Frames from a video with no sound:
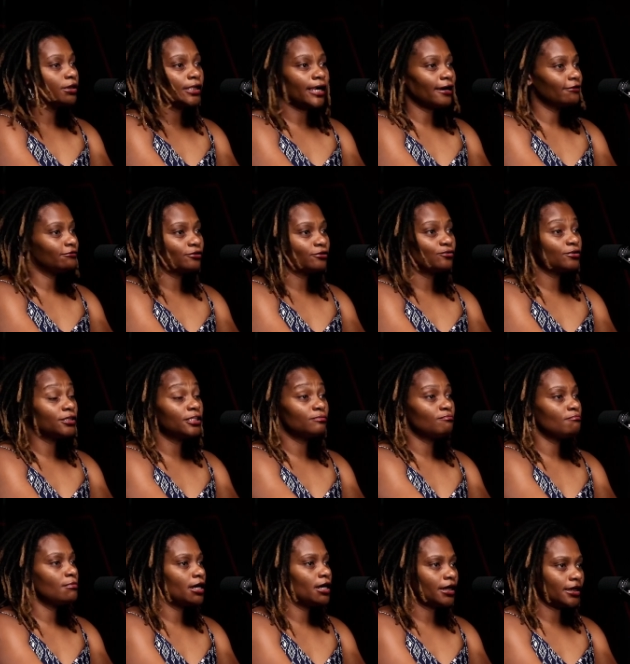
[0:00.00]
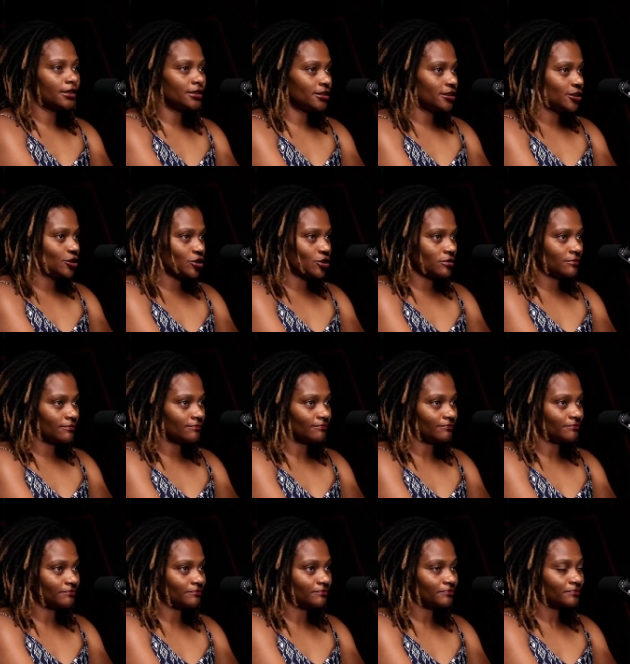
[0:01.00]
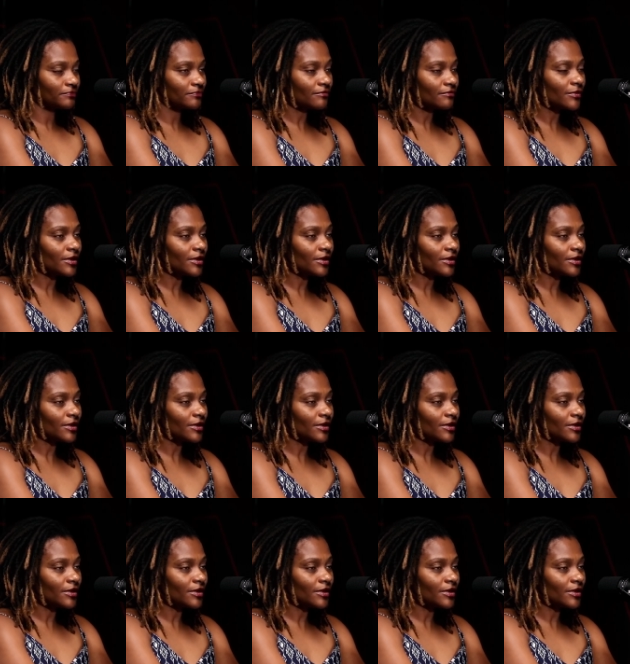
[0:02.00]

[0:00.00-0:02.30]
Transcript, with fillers: all they have to do is make a decision. Right.